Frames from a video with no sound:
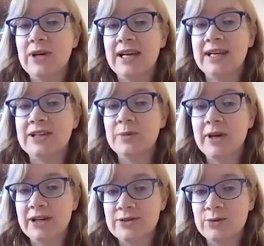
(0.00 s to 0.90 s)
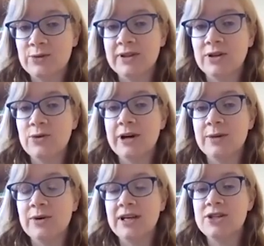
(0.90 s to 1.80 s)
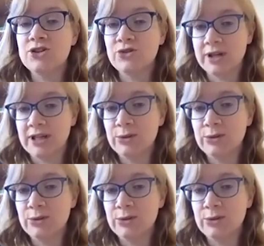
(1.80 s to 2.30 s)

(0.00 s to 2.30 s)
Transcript: we had a parent with an acquired brain injury